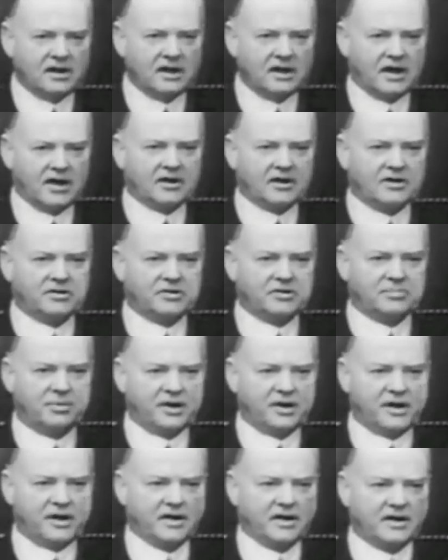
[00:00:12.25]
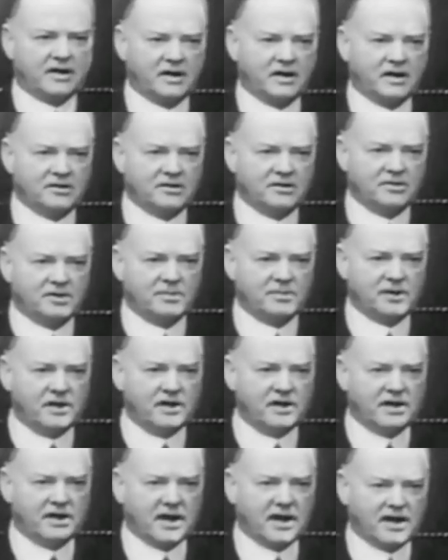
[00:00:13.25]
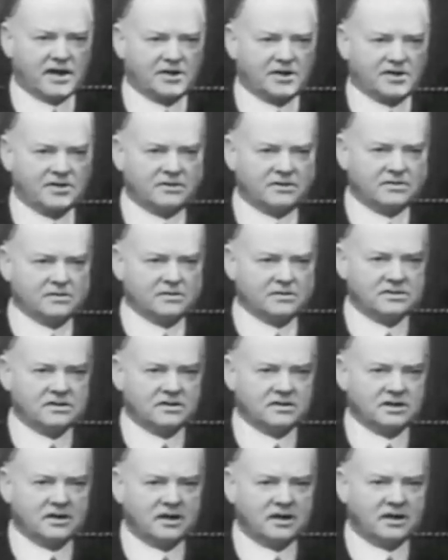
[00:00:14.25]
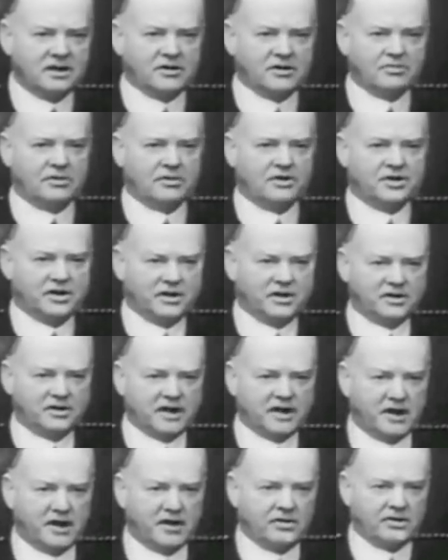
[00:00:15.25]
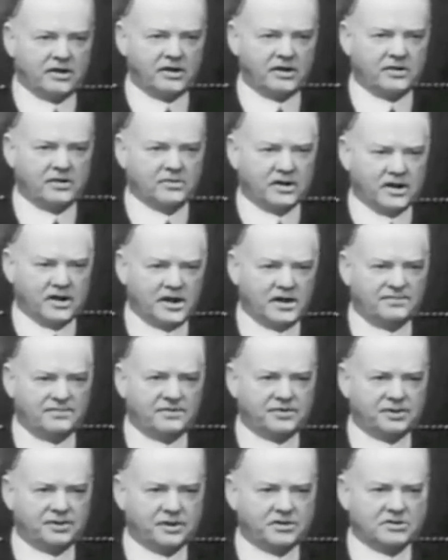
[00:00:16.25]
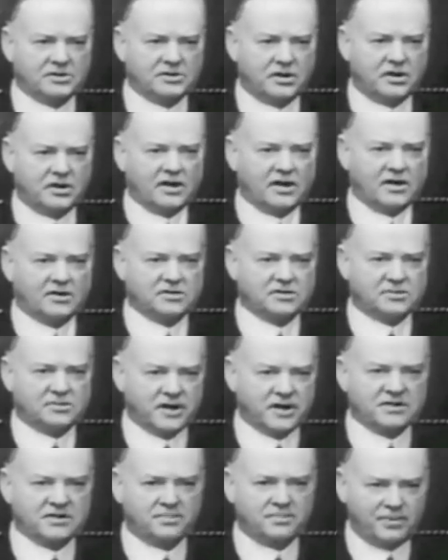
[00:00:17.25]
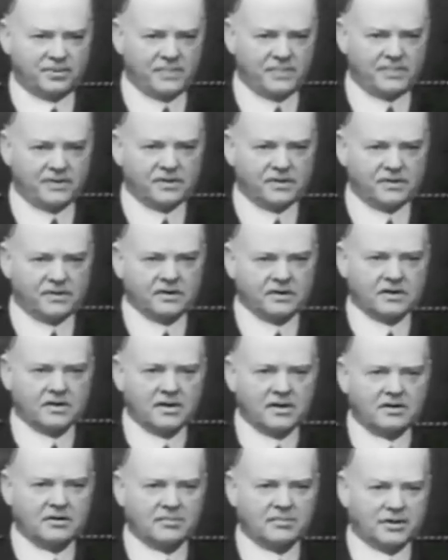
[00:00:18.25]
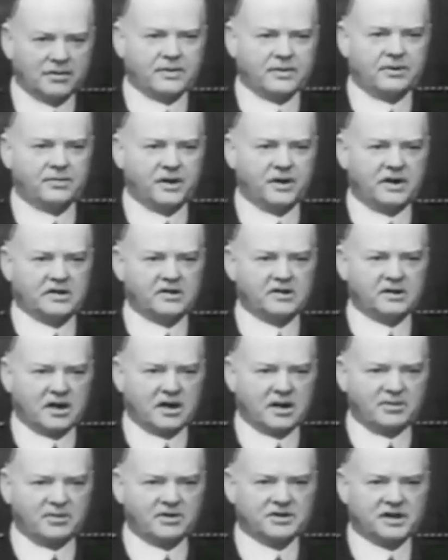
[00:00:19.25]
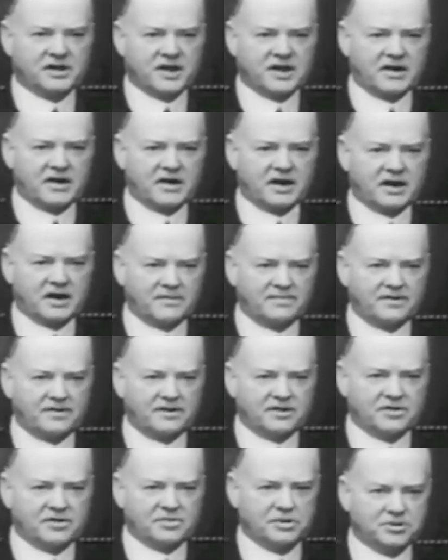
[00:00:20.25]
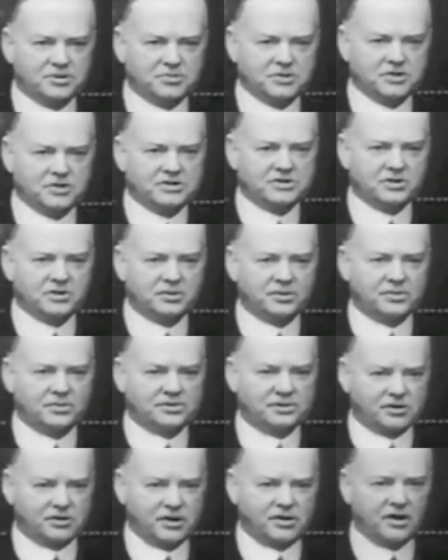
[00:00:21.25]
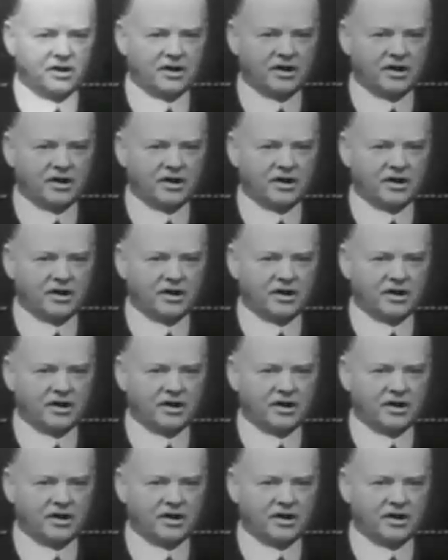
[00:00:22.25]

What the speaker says: and could bring it into immediate action, it would yield not only relief to a sorely distressed people, but would reestablish that confidence which we so sorely